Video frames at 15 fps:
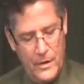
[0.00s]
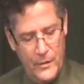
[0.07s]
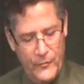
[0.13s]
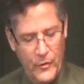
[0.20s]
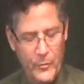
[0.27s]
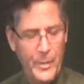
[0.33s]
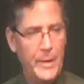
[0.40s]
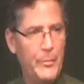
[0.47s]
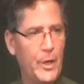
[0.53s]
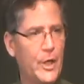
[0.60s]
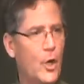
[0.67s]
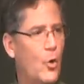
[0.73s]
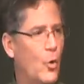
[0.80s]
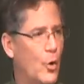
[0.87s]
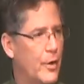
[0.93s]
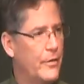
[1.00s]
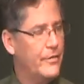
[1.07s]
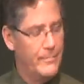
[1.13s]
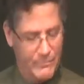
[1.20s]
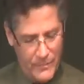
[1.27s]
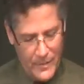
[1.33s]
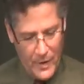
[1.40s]
For the people in Corinth,
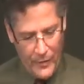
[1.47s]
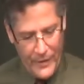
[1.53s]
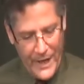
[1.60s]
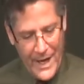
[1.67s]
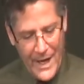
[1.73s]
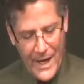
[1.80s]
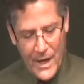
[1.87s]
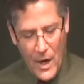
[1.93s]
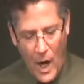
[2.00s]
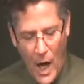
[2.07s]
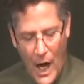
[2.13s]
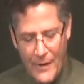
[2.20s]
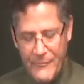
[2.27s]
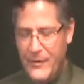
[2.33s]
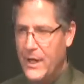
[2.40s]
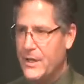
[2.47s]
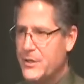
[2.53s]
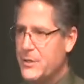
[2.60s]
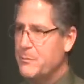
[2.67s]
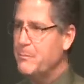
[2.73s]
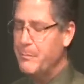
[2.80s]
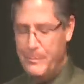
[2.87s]
you know, they had
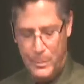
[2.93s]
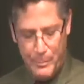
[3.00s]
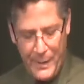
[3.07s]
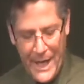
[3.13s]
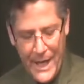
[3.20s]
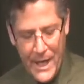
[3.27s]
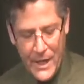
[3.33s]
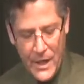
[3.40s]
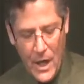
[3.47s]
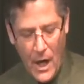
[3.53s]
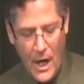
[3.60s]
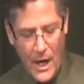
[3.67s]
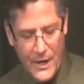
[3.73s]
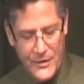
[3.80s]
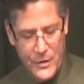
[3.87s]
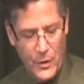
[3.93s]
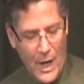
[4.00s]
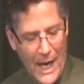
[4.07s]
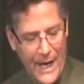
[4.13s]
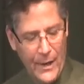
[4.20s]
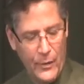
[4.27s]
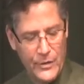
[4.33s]
obvious pagan gods or
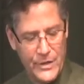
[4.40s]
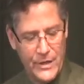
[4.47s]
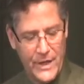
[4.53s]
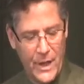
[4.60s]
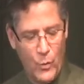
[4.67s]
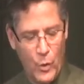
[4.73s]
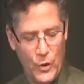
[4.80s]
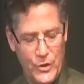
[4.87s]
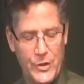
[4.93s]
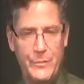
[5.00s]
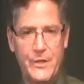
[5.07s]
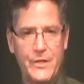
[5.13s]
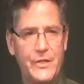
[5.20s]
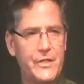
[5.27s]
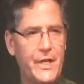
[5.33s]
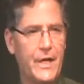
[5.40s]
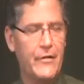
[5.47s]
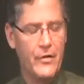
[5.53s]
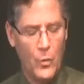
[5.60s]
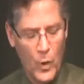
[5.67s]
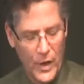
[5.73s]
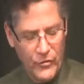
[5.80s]
idols that they worshipped instead of
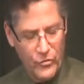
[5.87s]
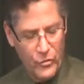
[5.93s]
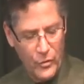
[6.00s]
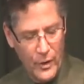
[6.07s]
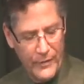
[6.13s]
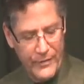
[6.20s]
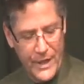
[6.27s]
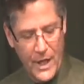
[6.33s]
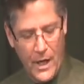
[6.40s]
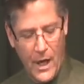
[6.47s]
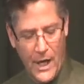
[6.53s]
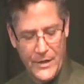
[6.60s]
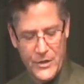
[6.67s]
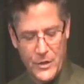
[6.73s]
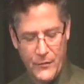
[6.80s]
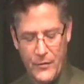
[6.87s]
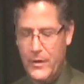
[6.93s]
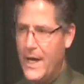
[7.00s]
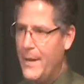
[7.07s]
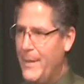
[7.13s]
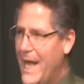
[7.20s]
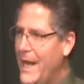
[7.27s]
the one true living God. So for
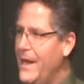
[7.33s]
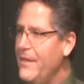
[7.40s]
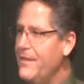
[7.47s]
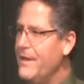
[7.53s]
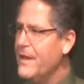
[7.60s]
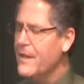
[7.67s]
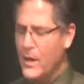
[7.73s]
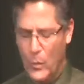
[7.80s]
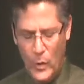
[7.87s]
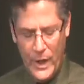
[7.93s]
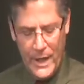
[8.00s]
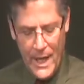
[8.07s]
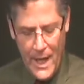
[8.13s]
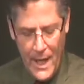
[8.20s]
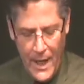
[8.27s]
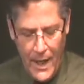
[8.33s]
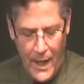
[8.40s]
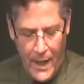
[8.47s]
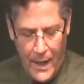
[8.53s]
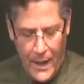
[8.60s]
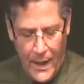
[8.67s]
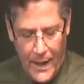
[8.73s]
them, anything that would
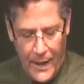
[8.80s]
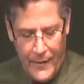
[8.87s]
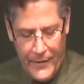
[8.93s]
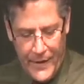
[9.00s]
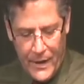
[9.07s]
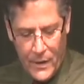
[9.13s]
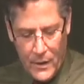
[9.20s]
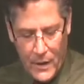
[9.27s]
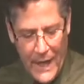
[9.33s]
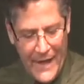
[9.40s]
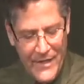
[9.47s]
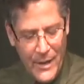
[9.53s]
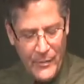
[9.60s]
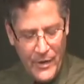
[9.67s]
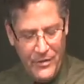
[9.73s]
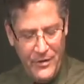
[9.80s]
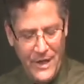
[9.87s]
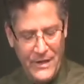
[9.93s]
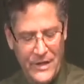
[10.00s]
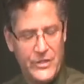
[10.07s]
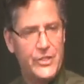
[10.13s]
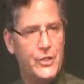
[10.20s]
uh, that led them to
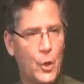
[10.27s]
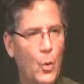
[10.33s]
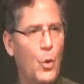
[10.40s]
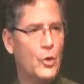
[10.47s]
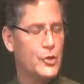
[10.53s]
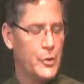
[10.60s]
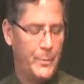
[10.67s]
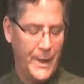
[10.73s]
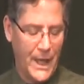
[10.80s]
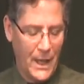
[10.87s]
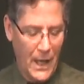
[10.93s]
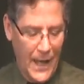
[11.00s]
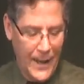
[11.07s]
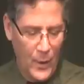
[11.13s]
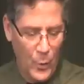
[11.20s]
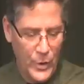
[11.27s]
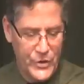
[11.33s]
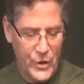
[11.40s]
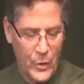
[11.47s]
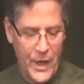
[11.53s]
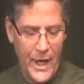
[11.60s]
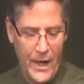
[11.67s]
think that still worshiping an idol
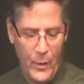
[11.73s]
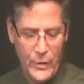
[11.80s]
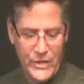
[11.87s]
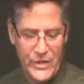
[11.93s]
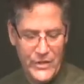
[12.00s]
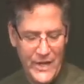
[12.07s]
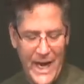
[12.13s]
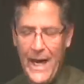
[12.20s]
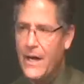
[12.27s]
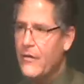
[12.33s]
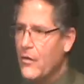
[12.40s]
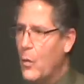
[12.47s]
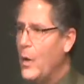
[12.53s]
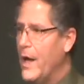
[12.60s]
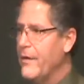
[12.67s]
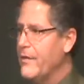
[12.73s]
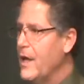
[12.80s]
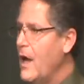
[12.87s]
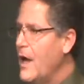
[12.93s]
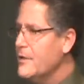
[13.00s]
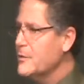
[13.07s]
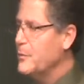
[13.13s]
was okay would stand in the way of the
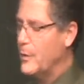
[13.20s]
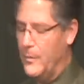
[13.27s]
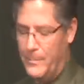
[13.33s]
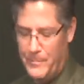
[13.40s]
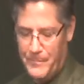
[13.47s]
gospel.